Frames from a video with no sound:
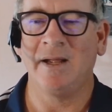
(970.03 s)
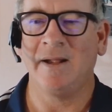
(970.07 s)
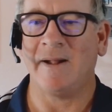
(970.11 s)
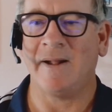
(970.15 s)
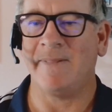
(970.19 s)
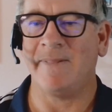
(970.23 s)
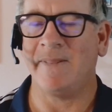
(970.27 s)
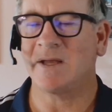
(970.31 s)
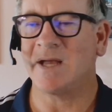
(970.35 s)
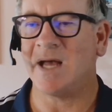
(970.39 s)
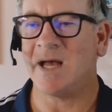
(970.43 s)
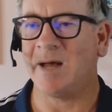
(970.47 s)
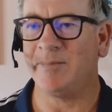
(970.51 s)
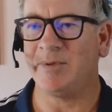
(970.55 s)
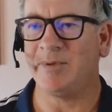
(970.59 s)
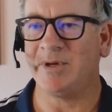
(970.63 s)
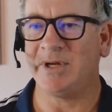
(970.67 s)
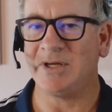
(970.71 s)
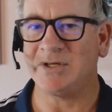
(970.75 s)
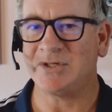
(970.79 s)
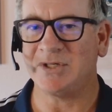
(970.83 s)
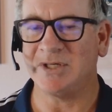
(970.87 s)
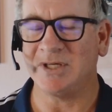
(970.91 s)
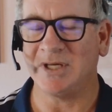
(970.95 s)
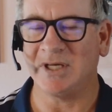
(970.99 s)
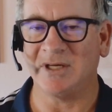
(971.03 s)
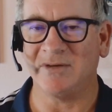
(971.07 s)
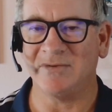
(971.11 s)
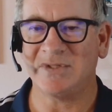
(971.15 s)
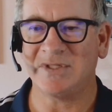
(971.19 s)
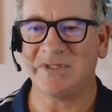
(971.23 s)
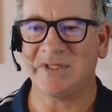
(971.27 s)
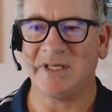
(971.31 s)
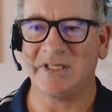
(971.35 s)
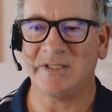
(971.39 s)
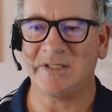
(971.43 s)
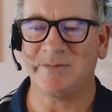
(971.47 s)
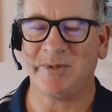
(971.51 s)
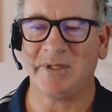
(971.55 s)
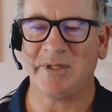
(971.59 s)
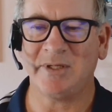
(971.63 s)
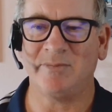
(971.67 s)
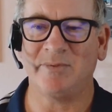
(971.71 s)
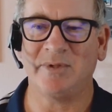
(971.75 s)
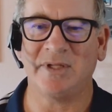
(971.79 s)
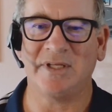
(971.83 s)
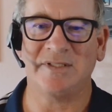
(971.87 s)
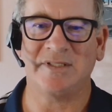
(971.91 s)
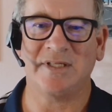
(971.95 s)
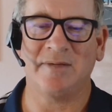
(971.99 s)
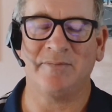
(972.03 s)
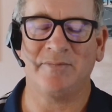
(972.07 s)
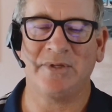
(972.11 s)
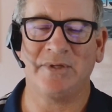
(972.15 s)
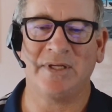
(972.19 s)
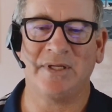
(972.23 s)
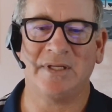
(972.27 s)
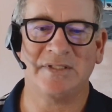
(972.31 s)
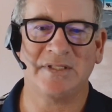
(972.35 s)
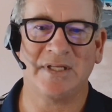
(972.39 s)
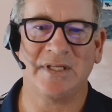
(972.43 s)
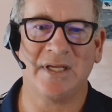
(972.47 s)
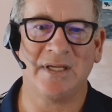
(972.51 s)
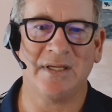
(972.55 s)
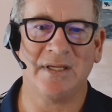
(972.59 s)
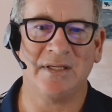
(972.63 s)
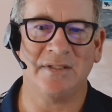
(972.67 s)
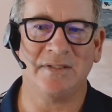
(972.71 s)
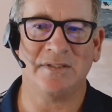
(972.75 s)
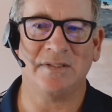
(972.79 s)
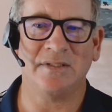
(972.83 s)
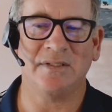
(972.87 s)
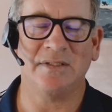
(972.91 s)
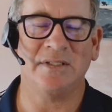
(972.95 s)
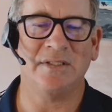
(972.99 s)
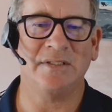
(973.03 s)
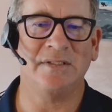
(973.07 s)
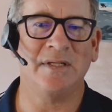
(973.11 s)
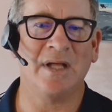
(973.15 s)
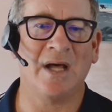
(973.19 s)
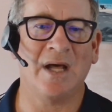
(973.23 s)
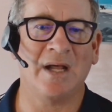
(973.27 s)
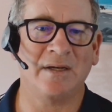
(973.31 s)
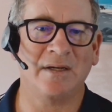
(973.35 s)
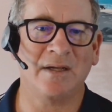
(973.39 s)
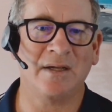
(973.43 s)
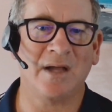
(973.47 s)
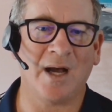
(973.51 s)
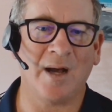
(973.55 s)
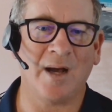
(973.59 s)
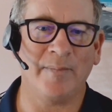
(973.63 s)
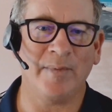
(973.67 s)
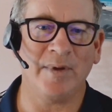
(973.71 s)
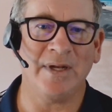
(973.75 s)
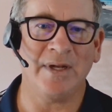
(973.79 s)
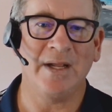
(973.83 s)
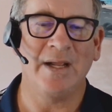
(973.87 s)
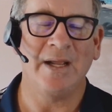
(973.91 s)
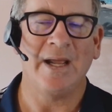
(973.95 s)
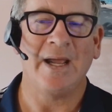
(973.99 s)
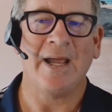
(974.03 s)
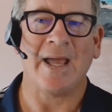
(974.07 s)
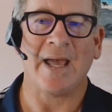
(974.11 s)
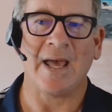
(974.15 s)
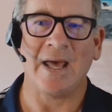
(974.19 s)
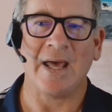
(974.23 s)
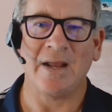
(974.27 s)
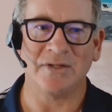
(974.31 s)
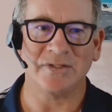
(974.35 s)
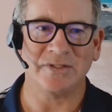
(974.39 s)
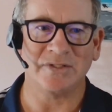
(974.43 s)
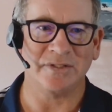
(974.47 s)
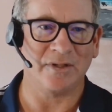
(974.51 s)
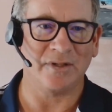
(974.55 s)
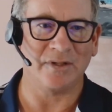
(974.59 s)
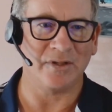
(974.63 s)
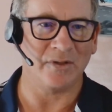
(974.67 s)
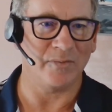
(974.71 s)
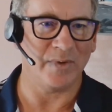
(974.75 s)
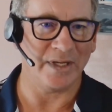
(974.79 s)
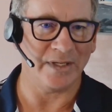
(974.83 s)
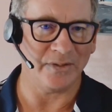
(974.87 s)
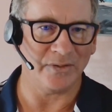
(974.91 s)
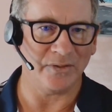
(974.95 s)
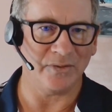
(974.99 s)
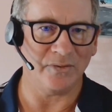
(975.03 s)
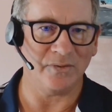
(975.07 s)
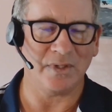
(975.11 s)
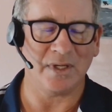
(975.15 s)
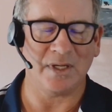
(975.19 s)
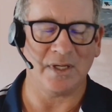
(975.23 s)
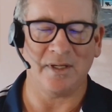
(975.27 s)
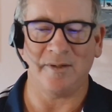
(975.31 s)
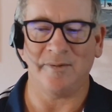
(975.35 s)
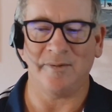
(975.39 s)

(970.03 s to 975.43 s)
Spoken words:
And the combination, again, of CSP plus MPSA is not uncommon and is another way to